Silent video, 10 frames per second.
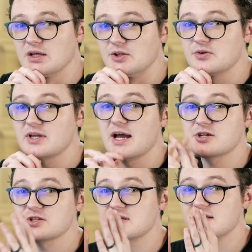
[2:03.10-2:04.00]
you can
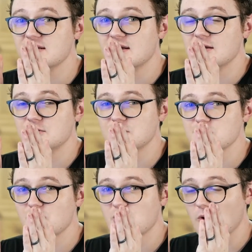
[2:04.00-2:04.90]
actually
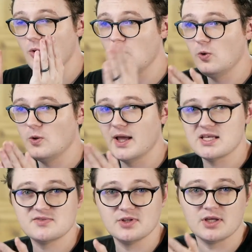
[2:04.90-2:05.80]
just put a whole
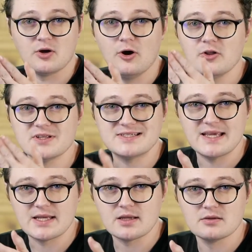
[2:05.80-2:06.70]
SVG, like all the
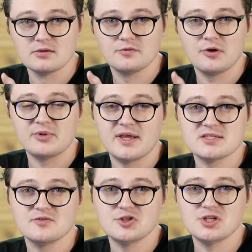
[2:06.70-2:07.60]
data from an
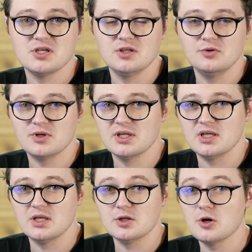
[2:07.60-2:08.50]
SVG, you can
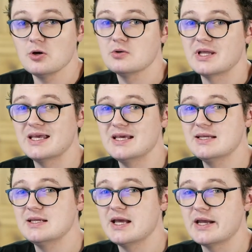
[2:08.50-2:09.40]
encode
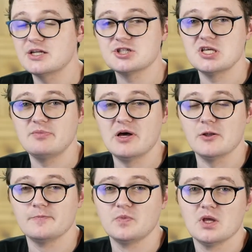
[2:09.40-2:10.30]
in
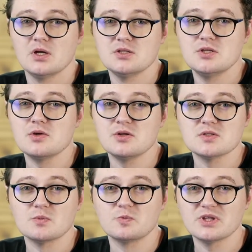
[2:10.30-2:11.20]
HTML. So you can do
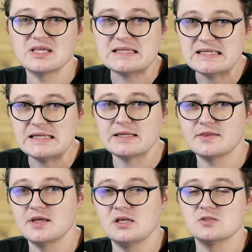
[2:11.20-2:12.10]
some really neat
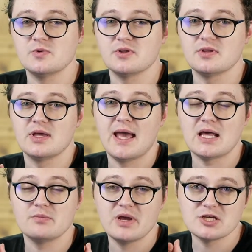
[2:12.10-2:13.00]
things with
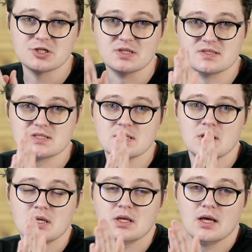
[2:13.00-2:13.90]
animations
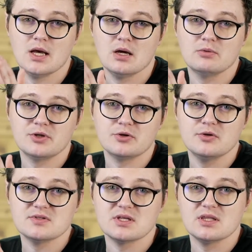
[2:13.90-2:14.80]
when you're
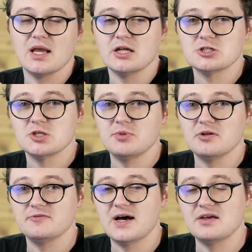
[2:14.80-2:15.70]
using the
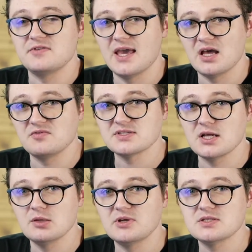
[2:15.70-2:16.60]
HTML5 canvas
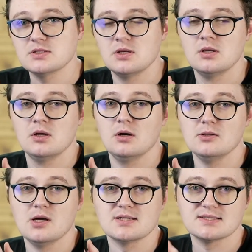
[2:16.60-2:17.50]
element
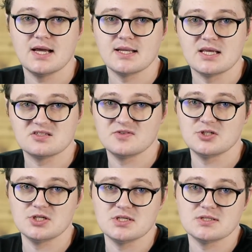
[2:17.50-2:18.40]
alongside
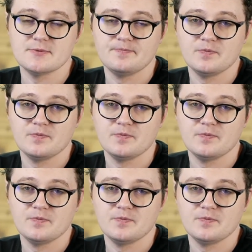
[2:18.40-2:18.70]
SVGs.